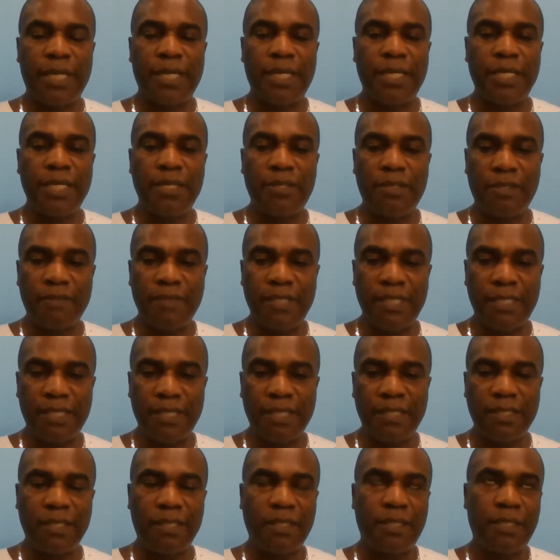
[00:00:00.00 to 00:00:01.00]
leader of the
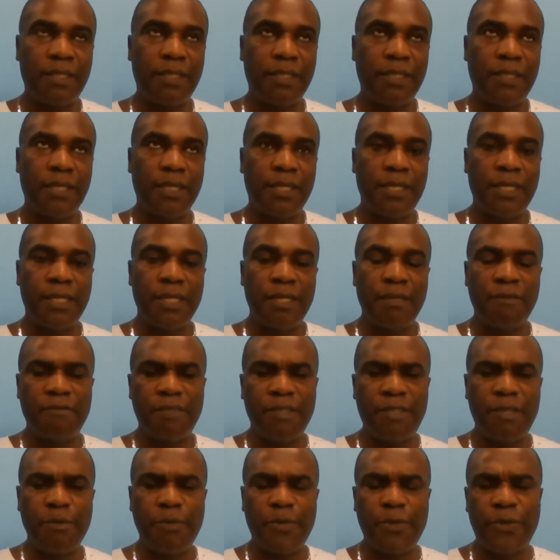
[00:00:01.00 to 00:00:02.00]
synagogue,
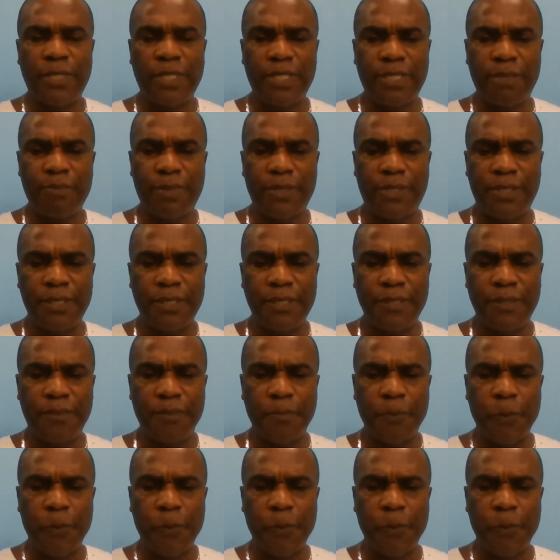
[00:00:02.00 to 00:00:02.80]
very important person.